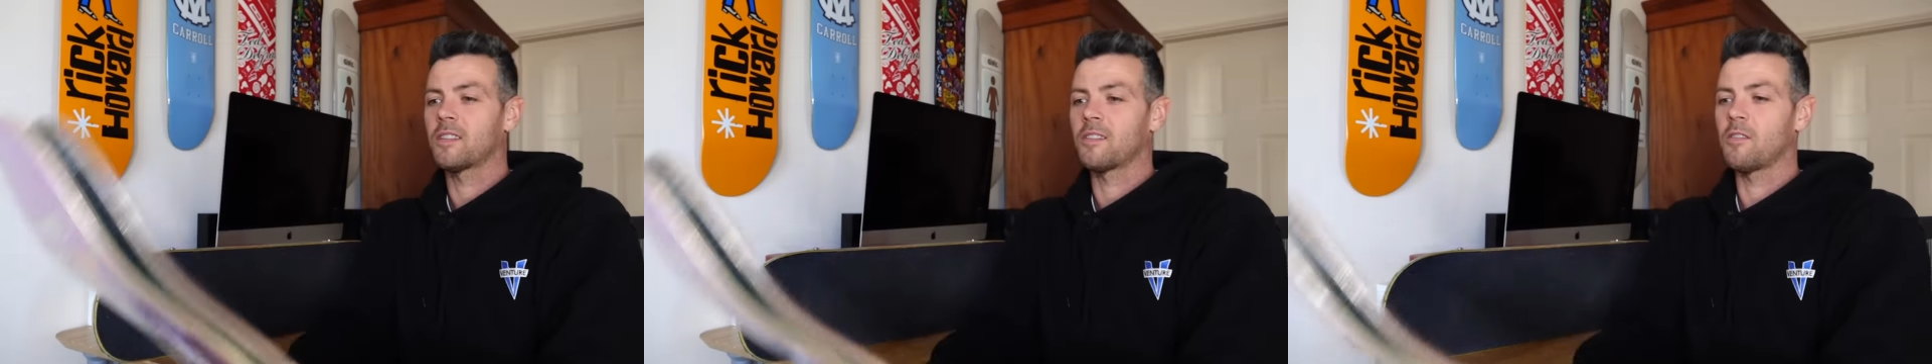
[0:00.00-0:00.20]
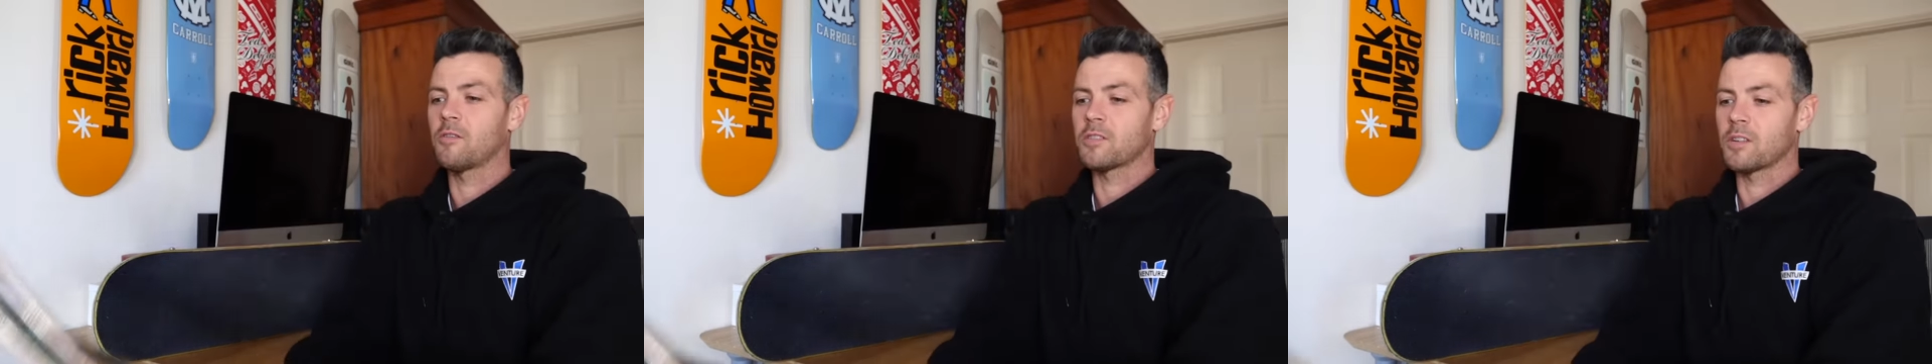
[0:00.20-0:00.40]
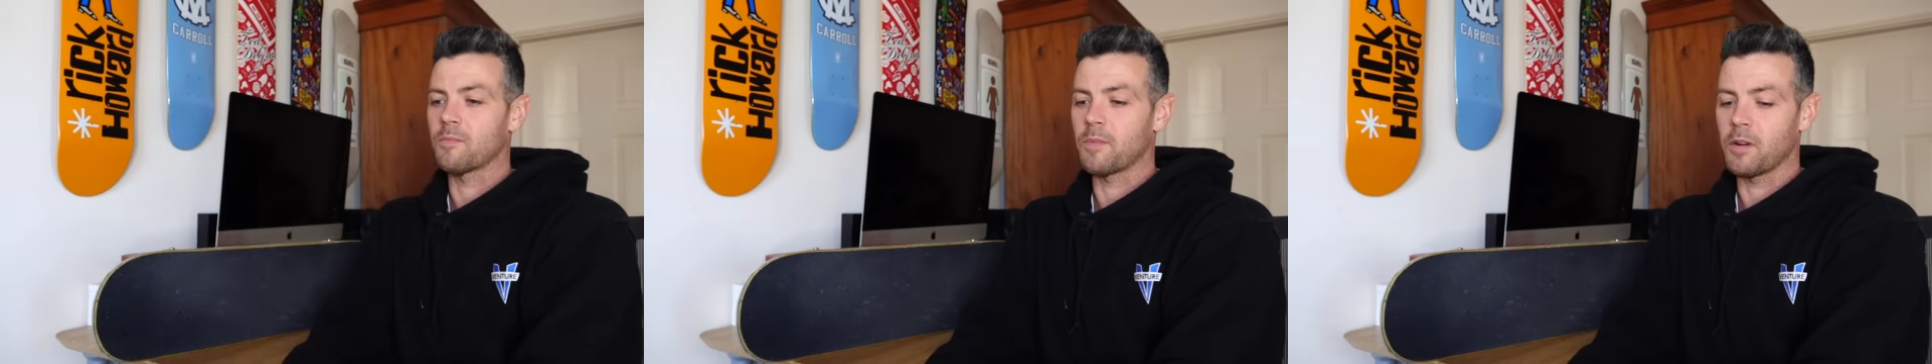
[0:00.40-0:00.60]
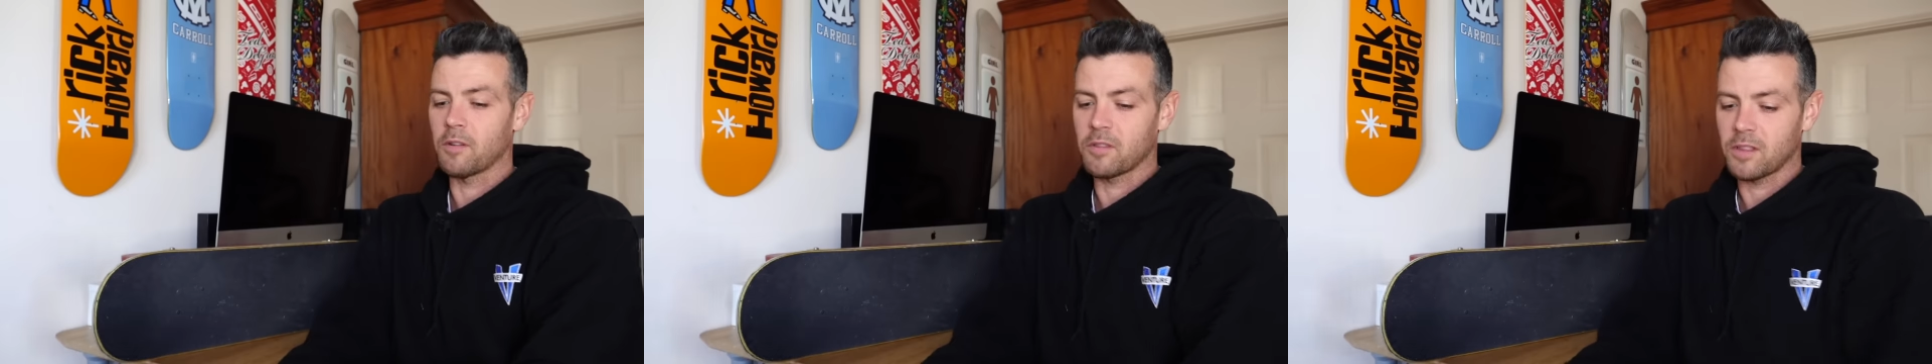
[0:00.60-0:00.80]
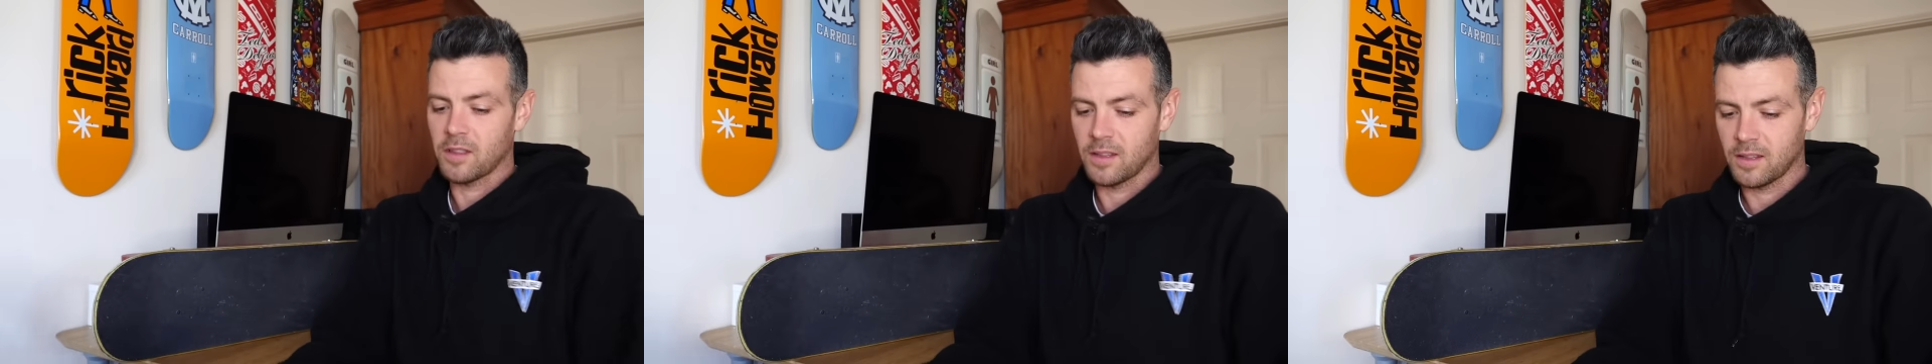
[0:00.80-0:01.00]
those are
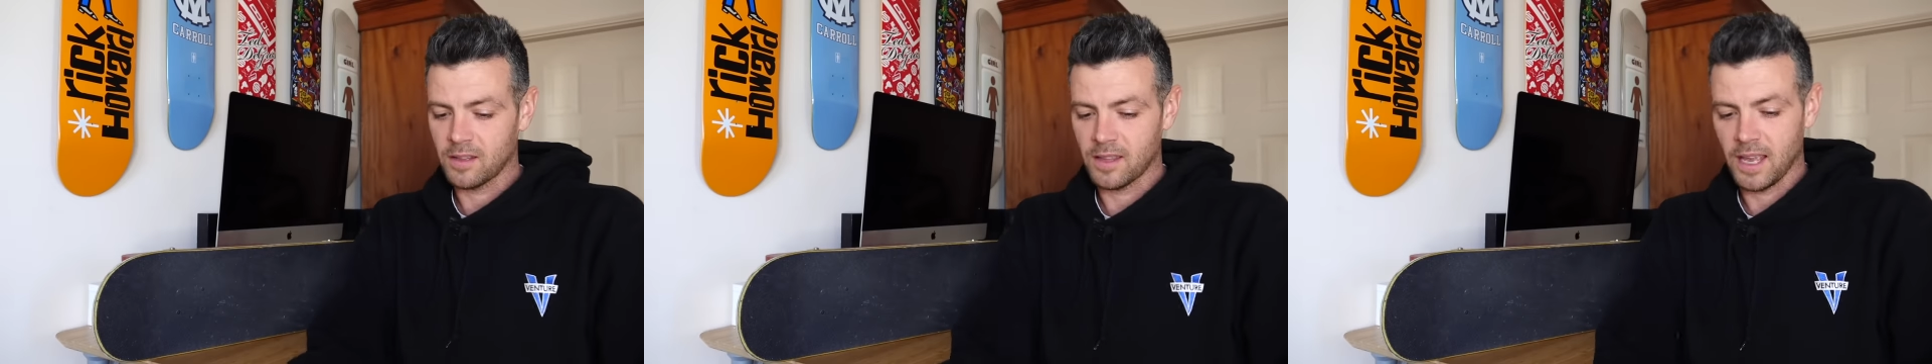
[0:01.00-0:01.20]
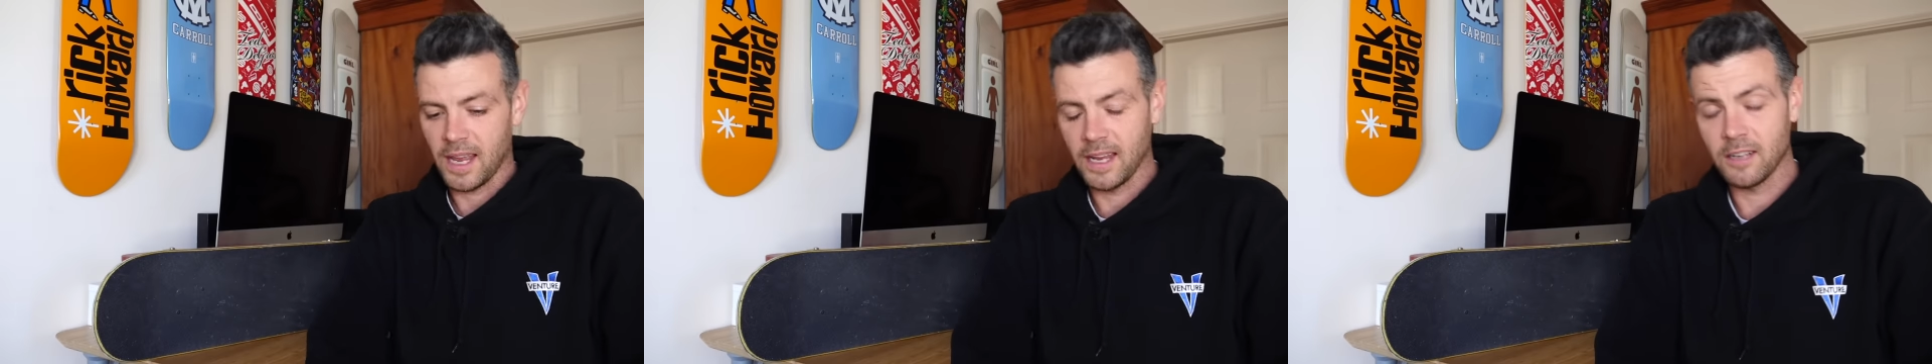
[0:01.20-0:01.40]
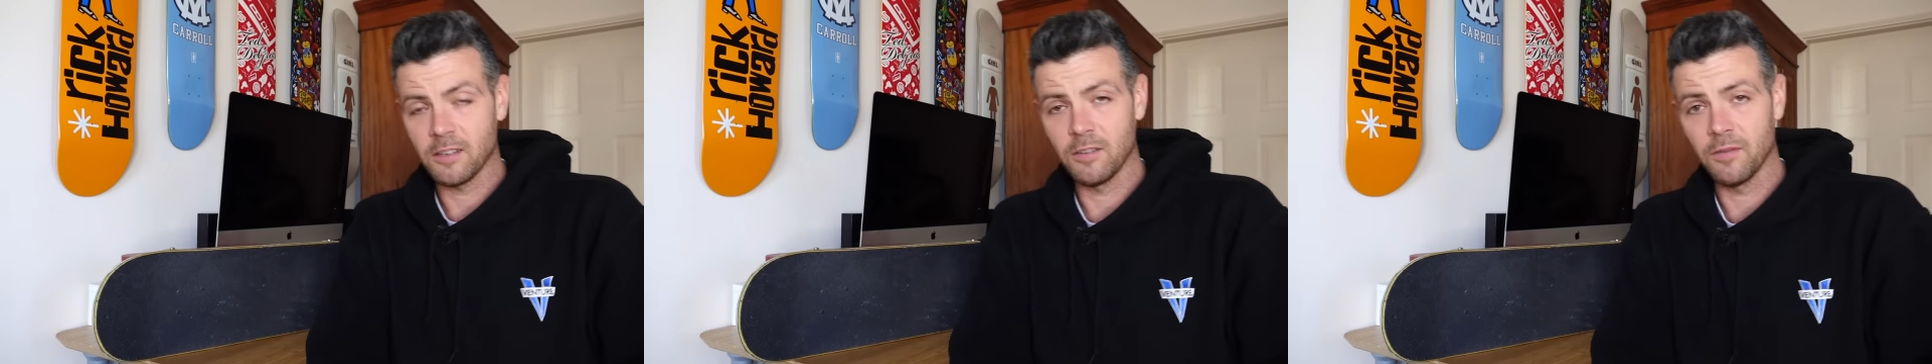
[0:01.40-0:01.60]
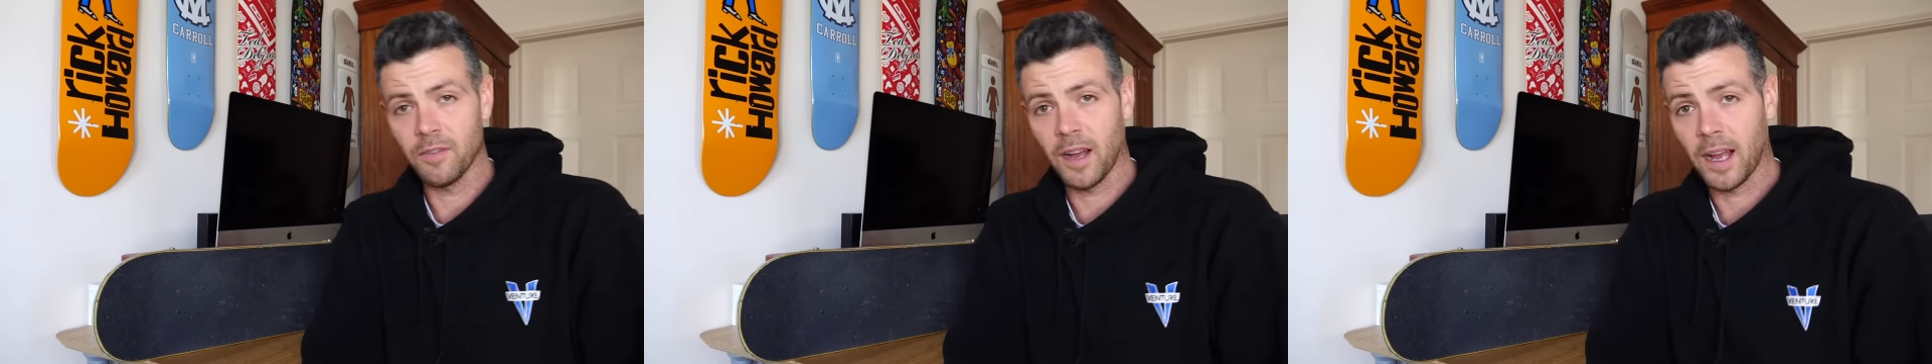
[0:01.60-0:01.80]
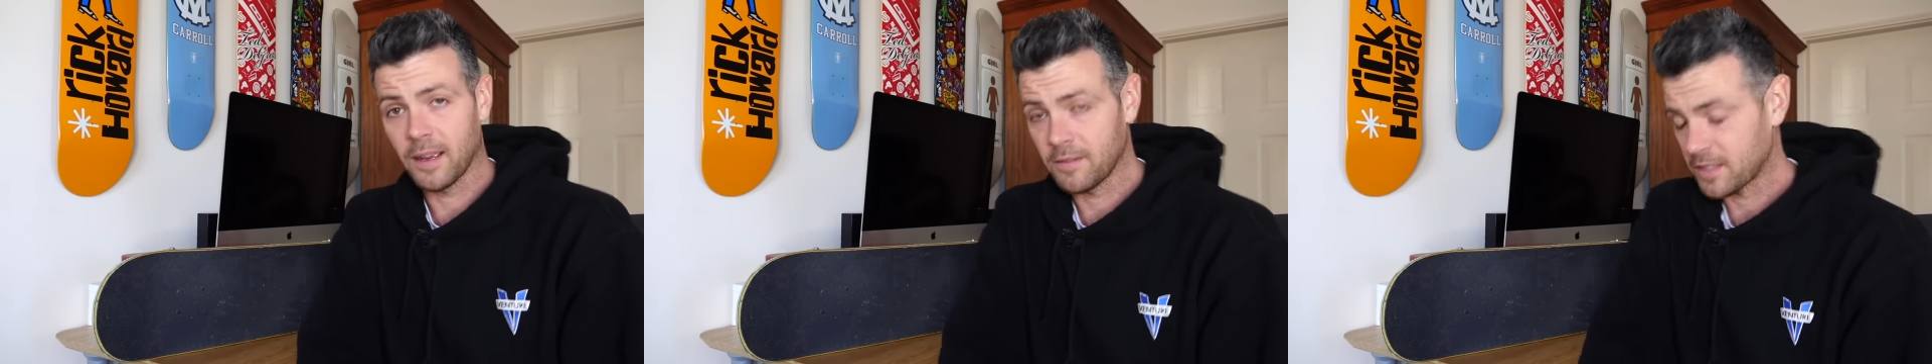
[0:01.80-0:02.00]
both the
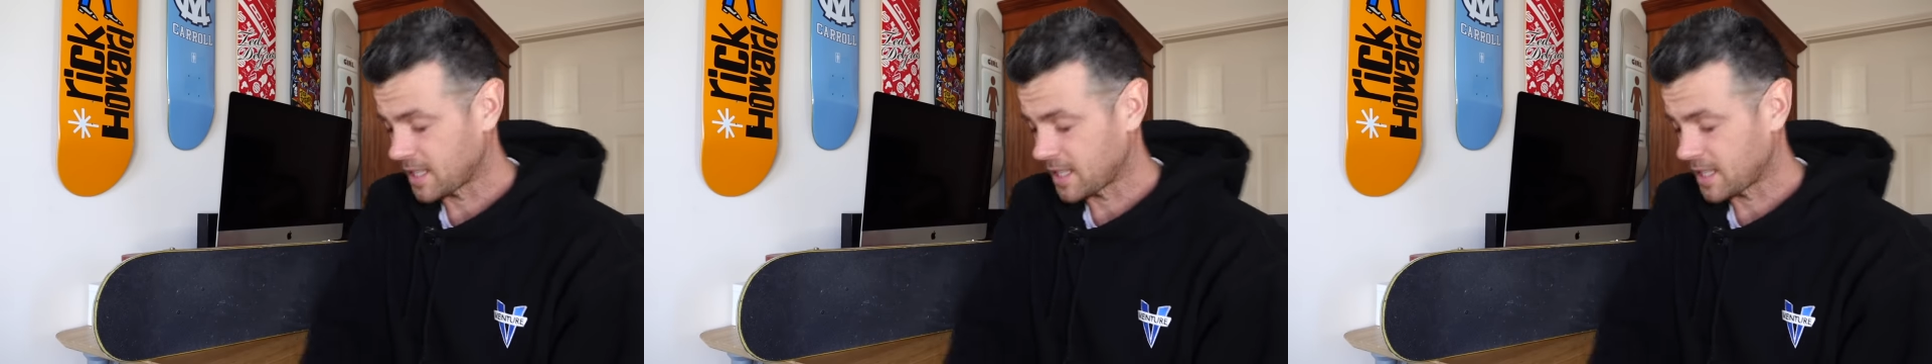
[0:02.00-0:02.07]
825,